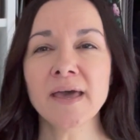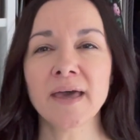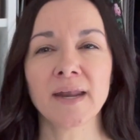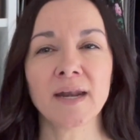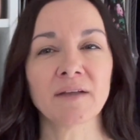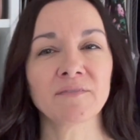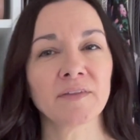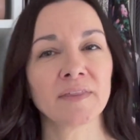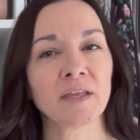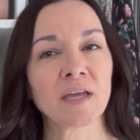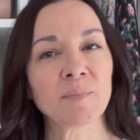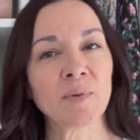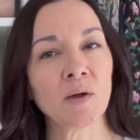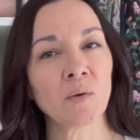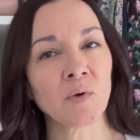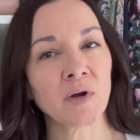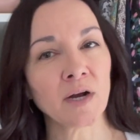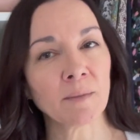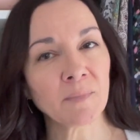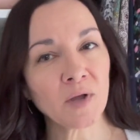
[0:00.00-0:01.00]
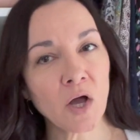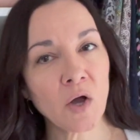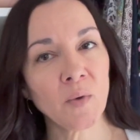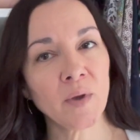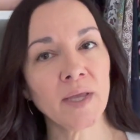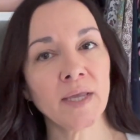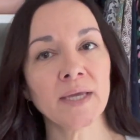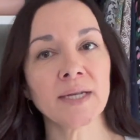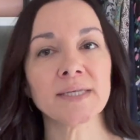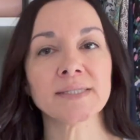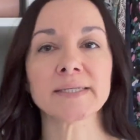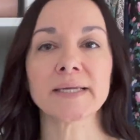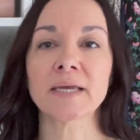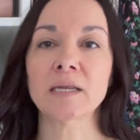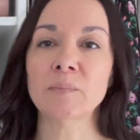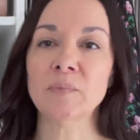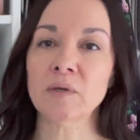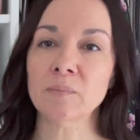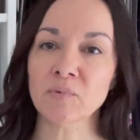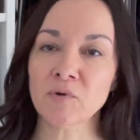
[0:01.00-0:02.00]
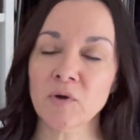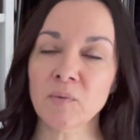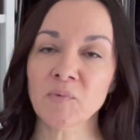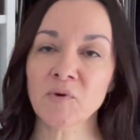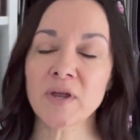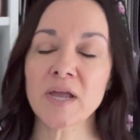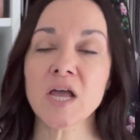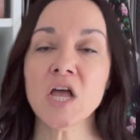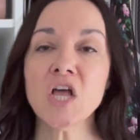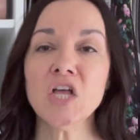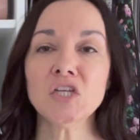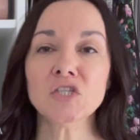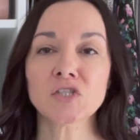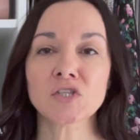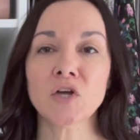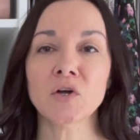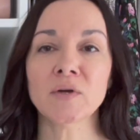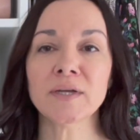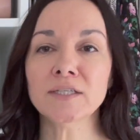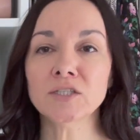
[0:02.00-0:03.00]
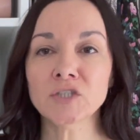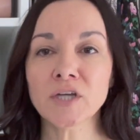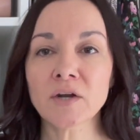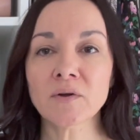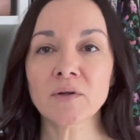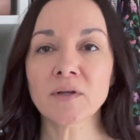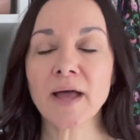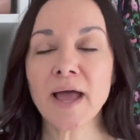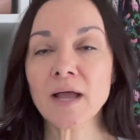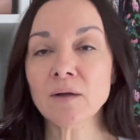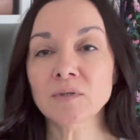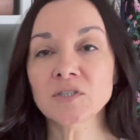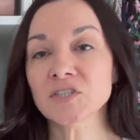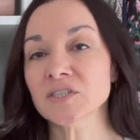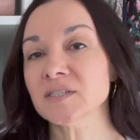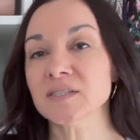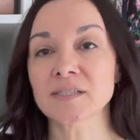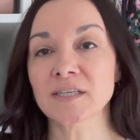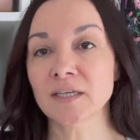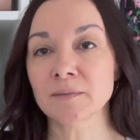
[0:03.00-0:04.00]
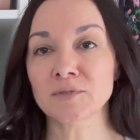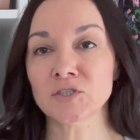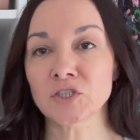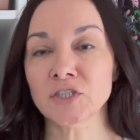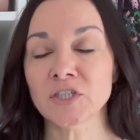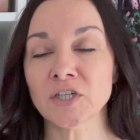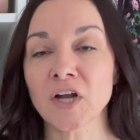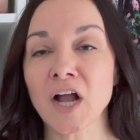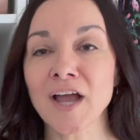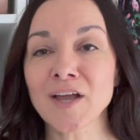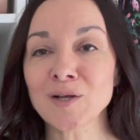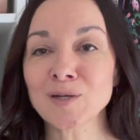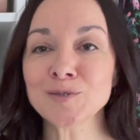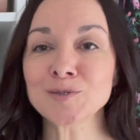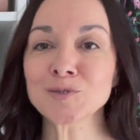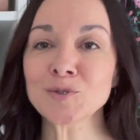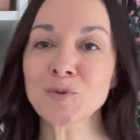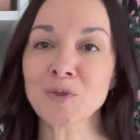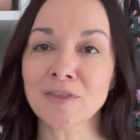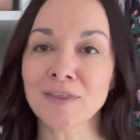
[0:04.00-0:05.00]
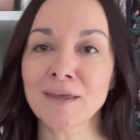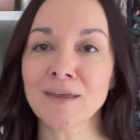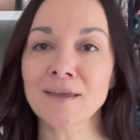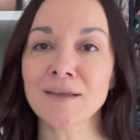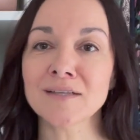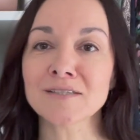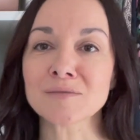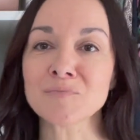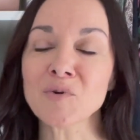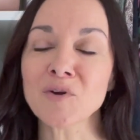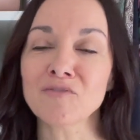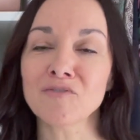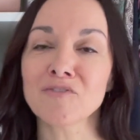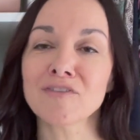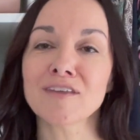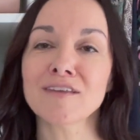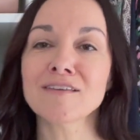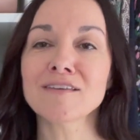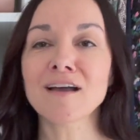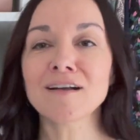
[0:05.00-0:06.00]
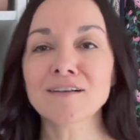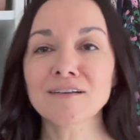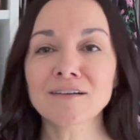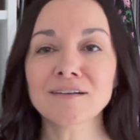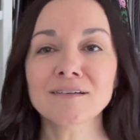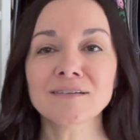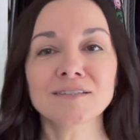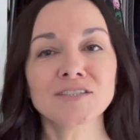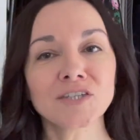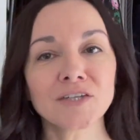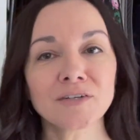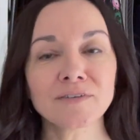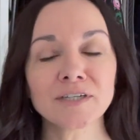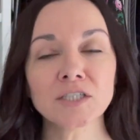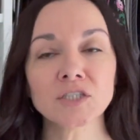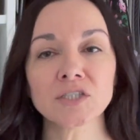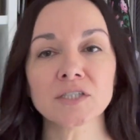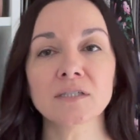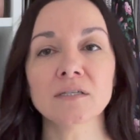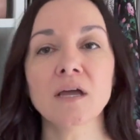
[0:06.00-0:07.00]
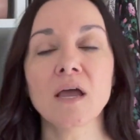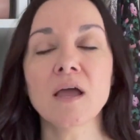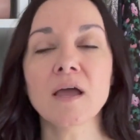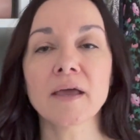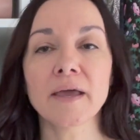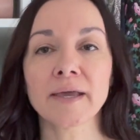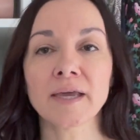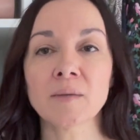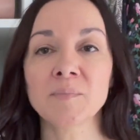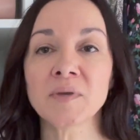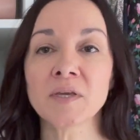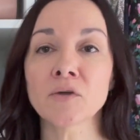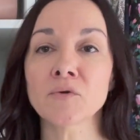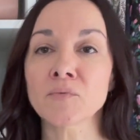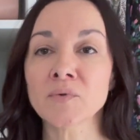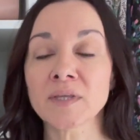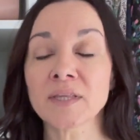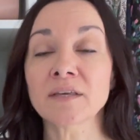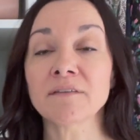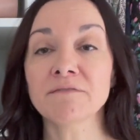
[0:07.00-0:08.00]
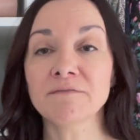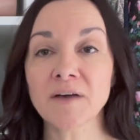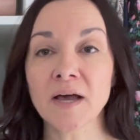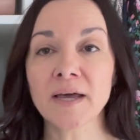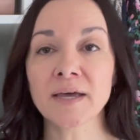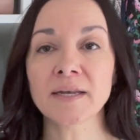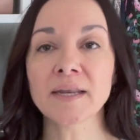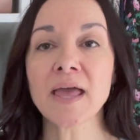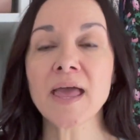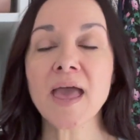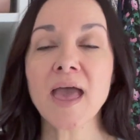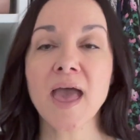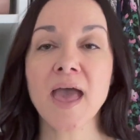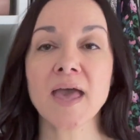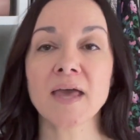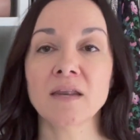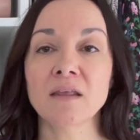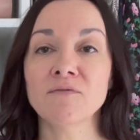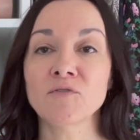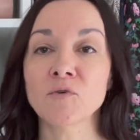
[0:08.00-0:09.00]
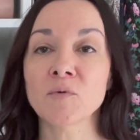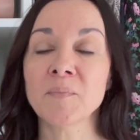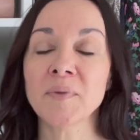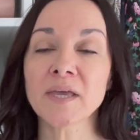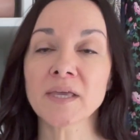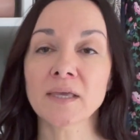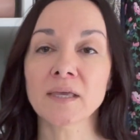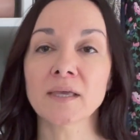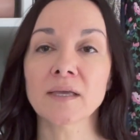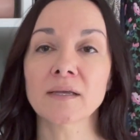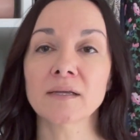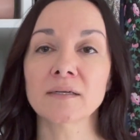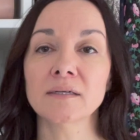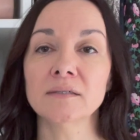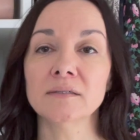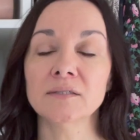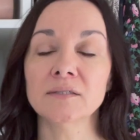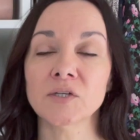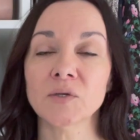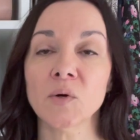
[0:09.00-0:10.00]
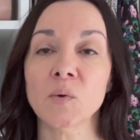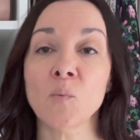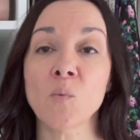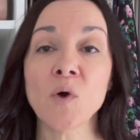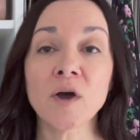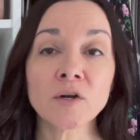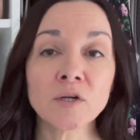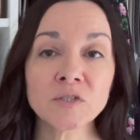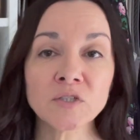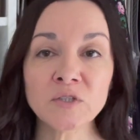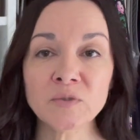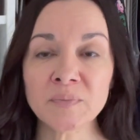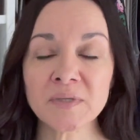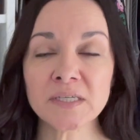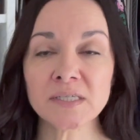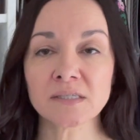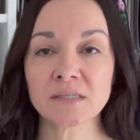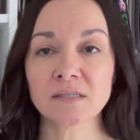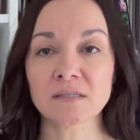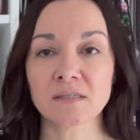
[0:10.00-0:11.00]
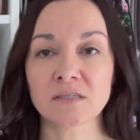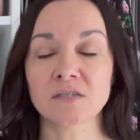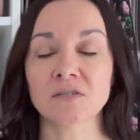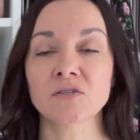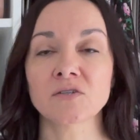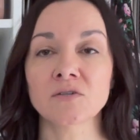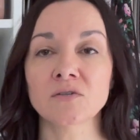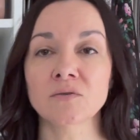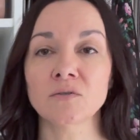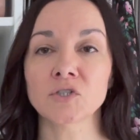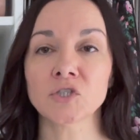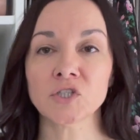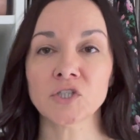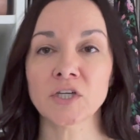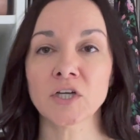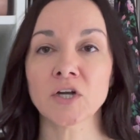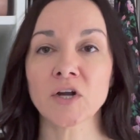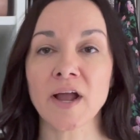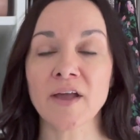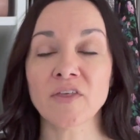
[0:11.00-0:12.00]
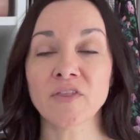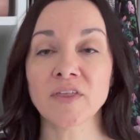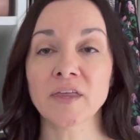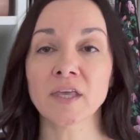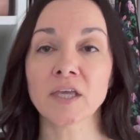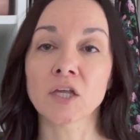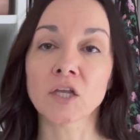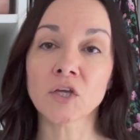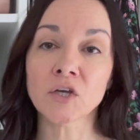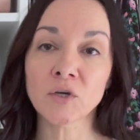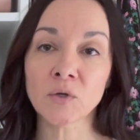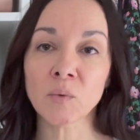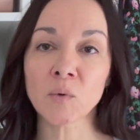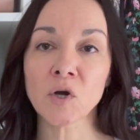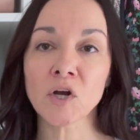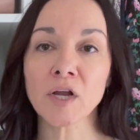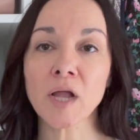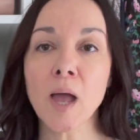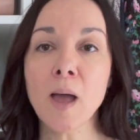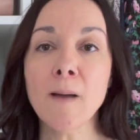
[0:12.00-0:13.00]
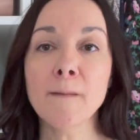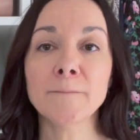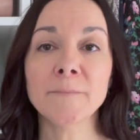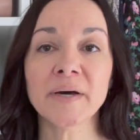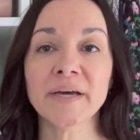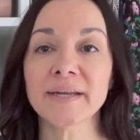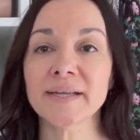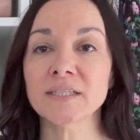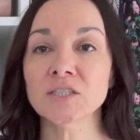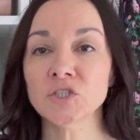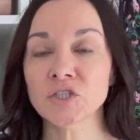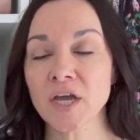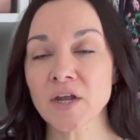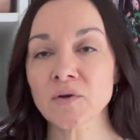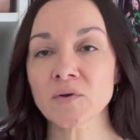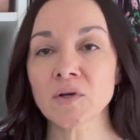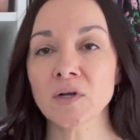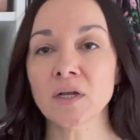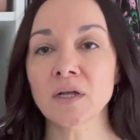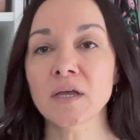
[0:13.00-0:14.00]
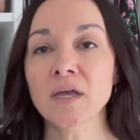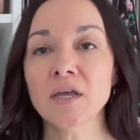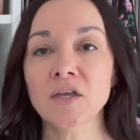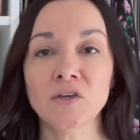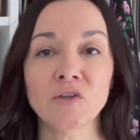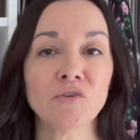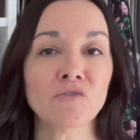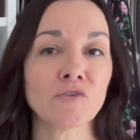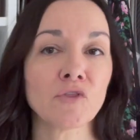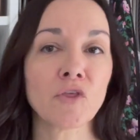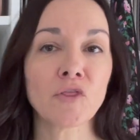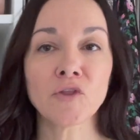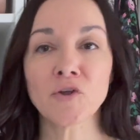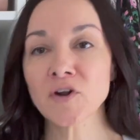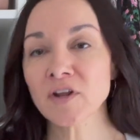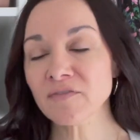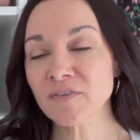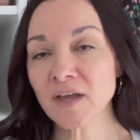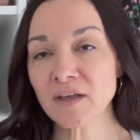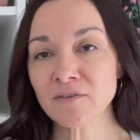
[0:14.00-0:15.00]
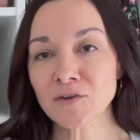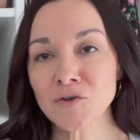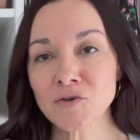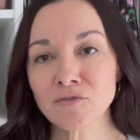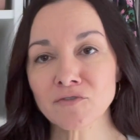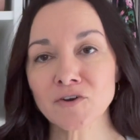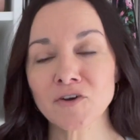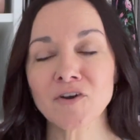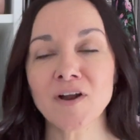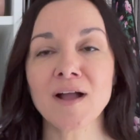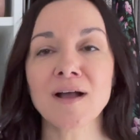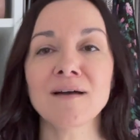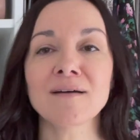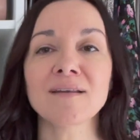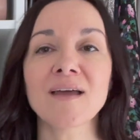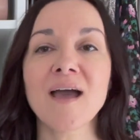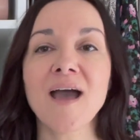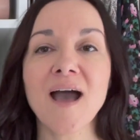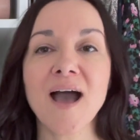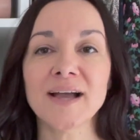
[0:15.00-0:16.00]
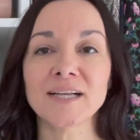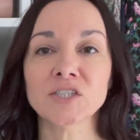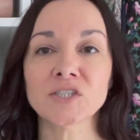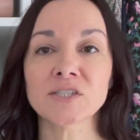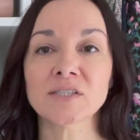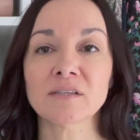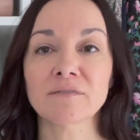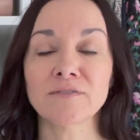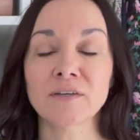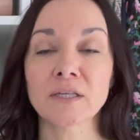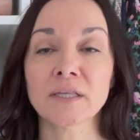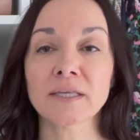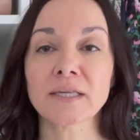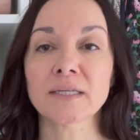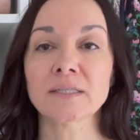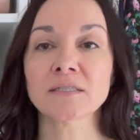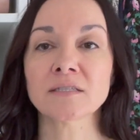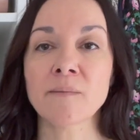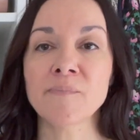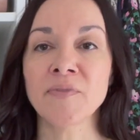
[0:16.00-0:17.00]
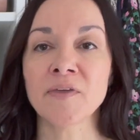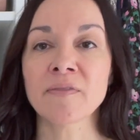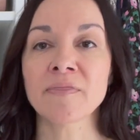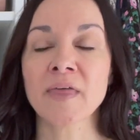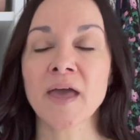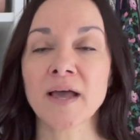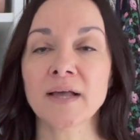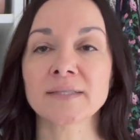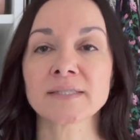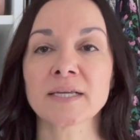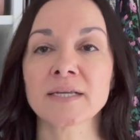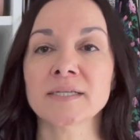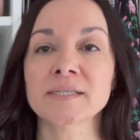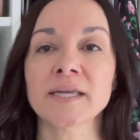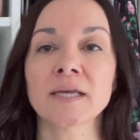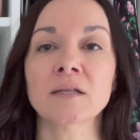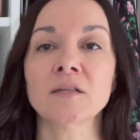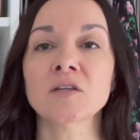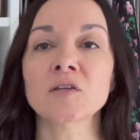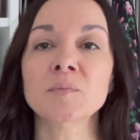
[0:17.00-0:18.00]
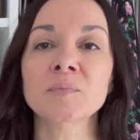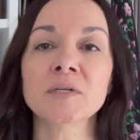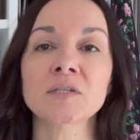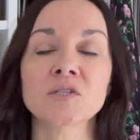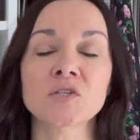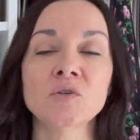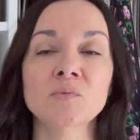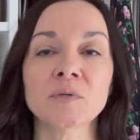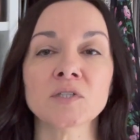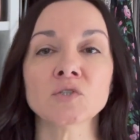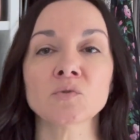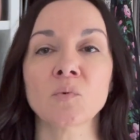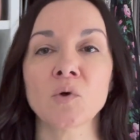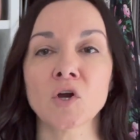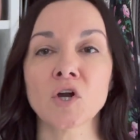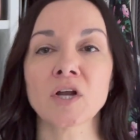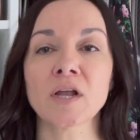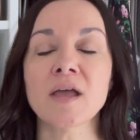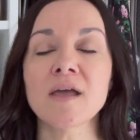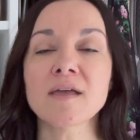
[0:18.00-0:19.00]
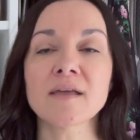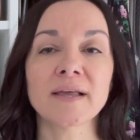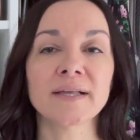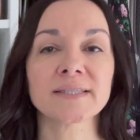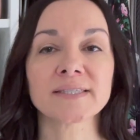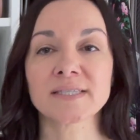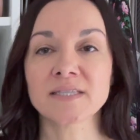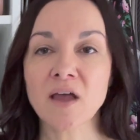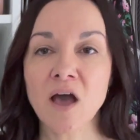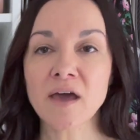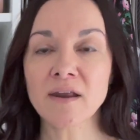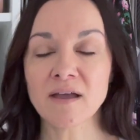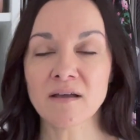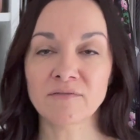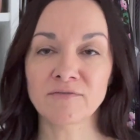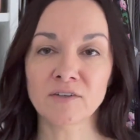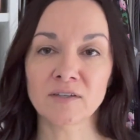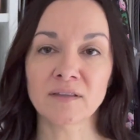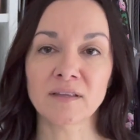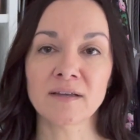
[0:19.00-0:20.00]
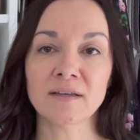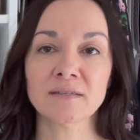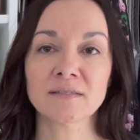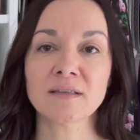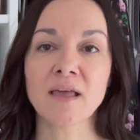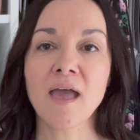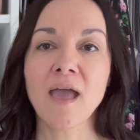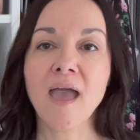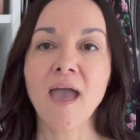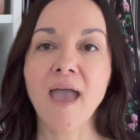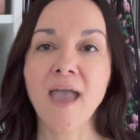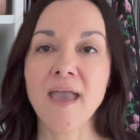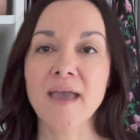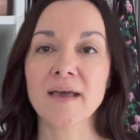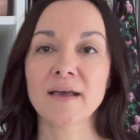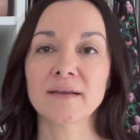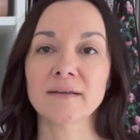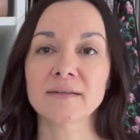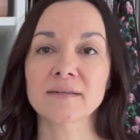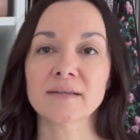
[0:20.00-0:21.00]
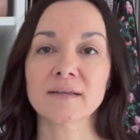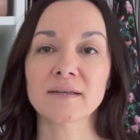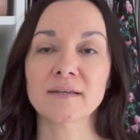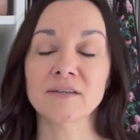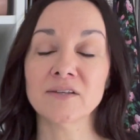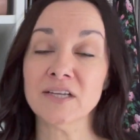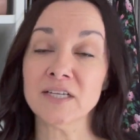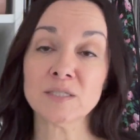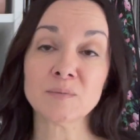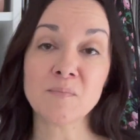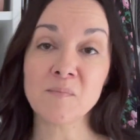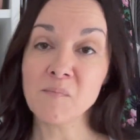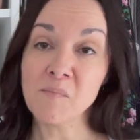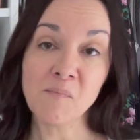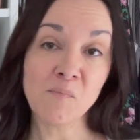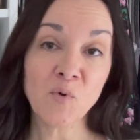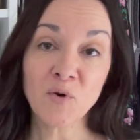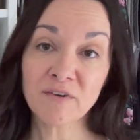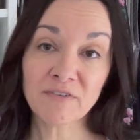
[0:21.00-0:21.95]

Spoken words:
and I have to think about where I'm going and is it gonna be appropriate. So in general, I would just skip sheer. I also think it's more for the younger generation. It could be really fun. And if you're picking, one or two pieces to do sheer, I think it could work. But in general, for the 35 and over crowd, I just feel like it's something that it's gonna take a little bit too much work. It's not effortless and it's more